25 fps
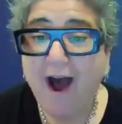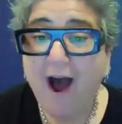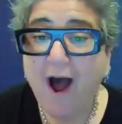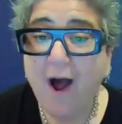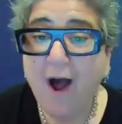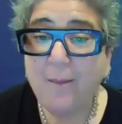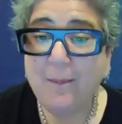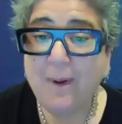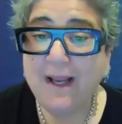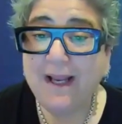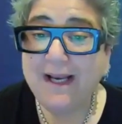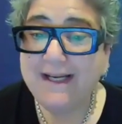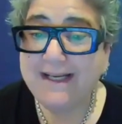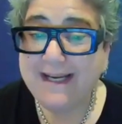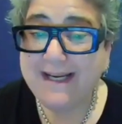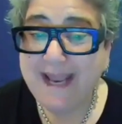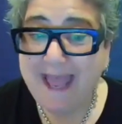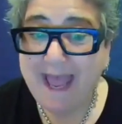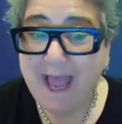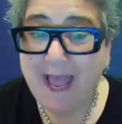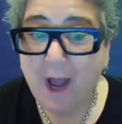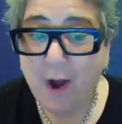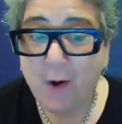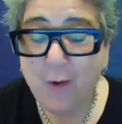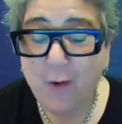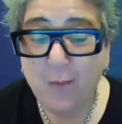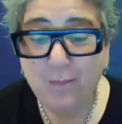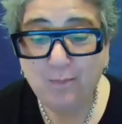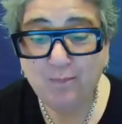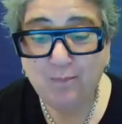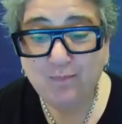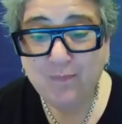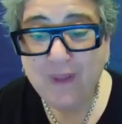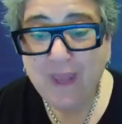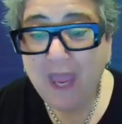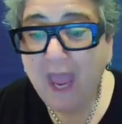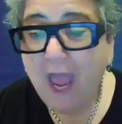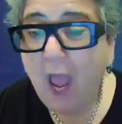Um, now, Yay.
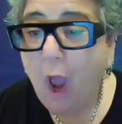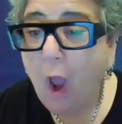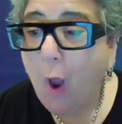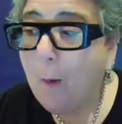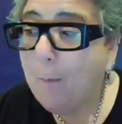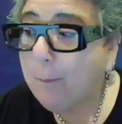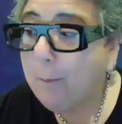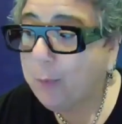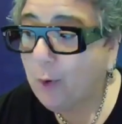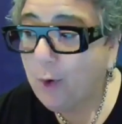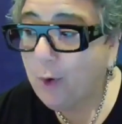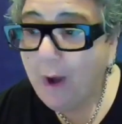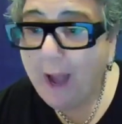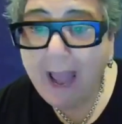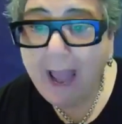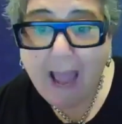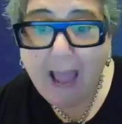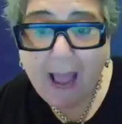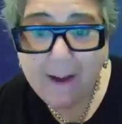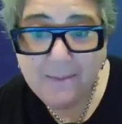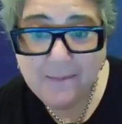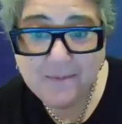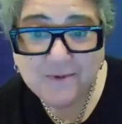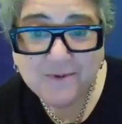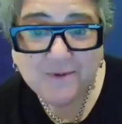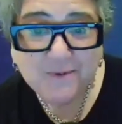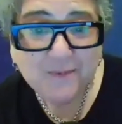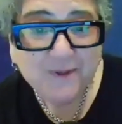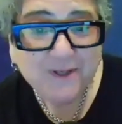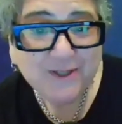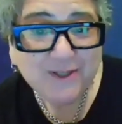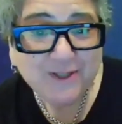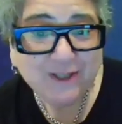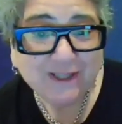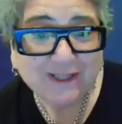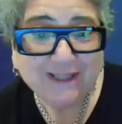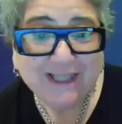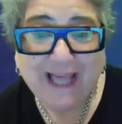perhaps we
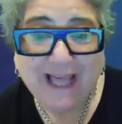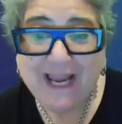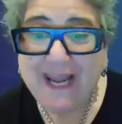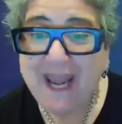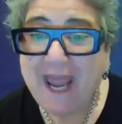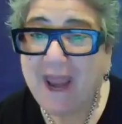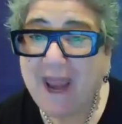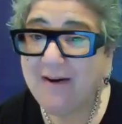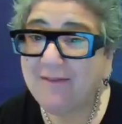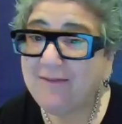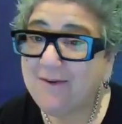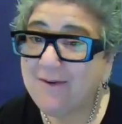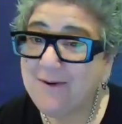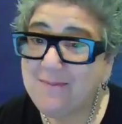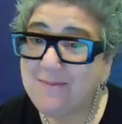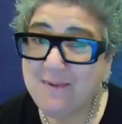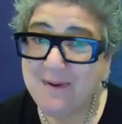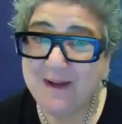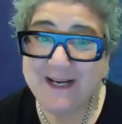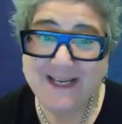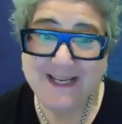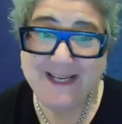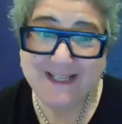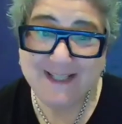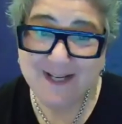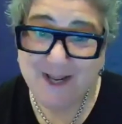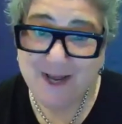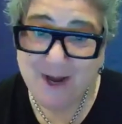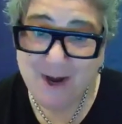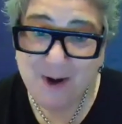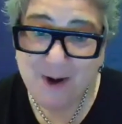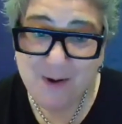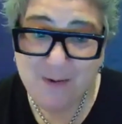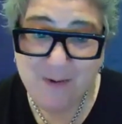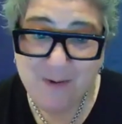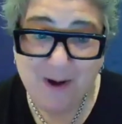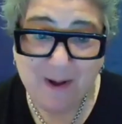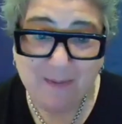should let everybody
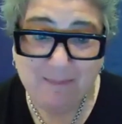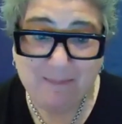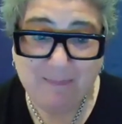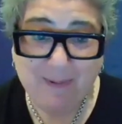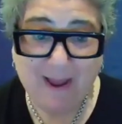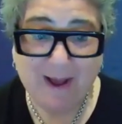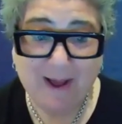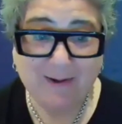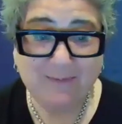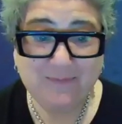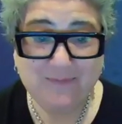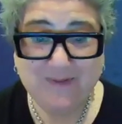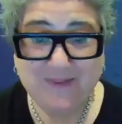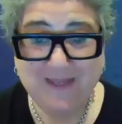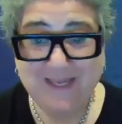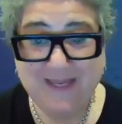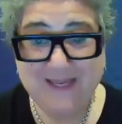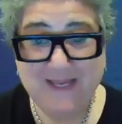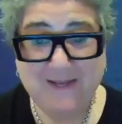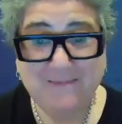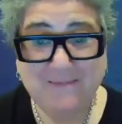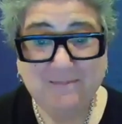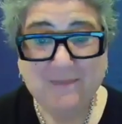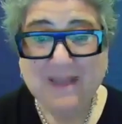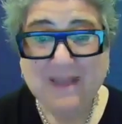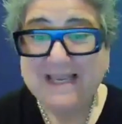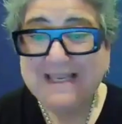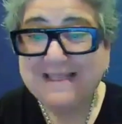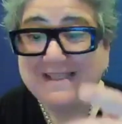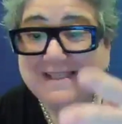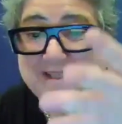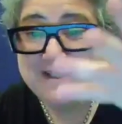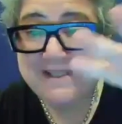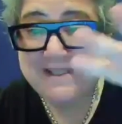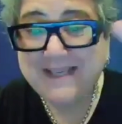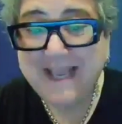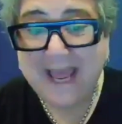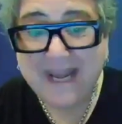know about the
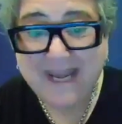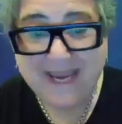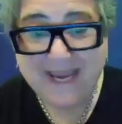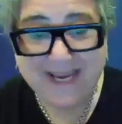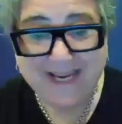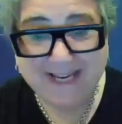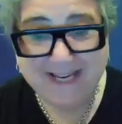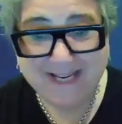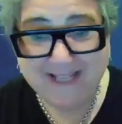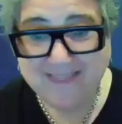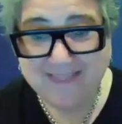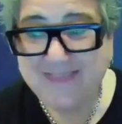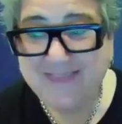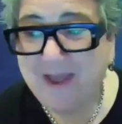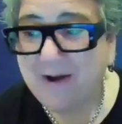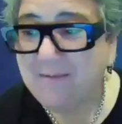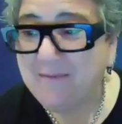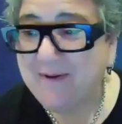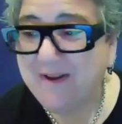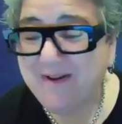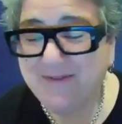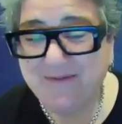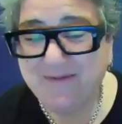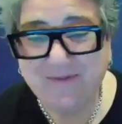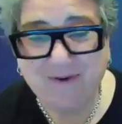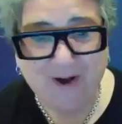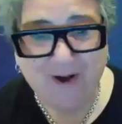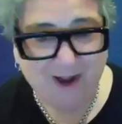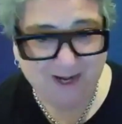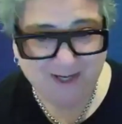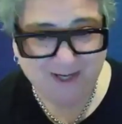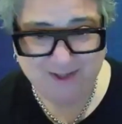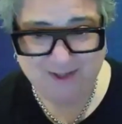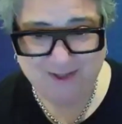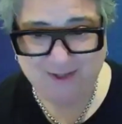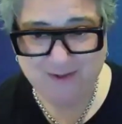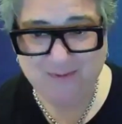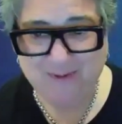setting that we
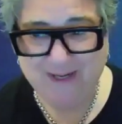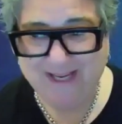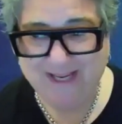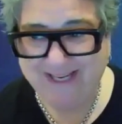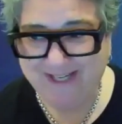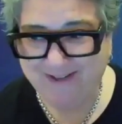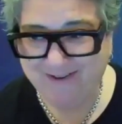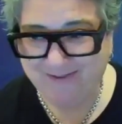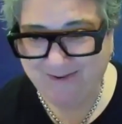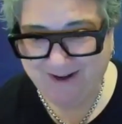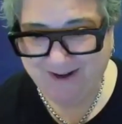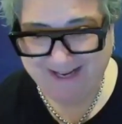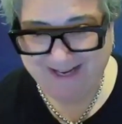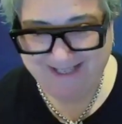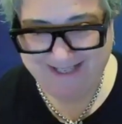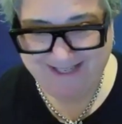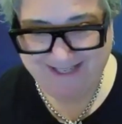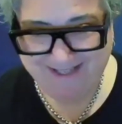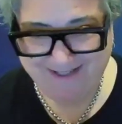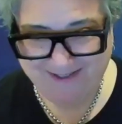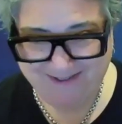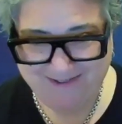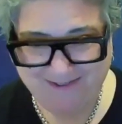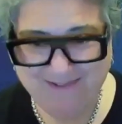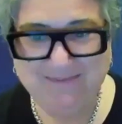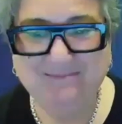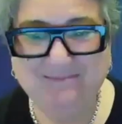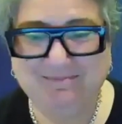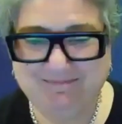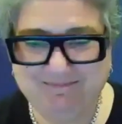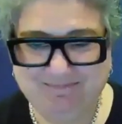find you in right here.